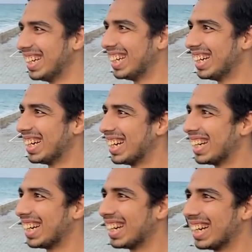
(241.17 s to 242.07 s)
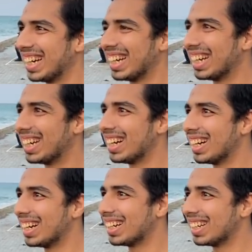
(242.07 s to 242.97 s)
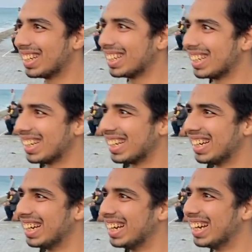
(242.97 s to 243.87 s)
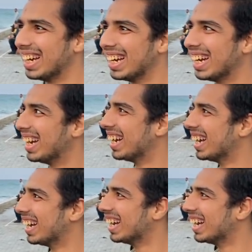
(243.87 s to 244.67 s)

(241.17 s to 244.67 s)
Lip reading: This person isn't speaking.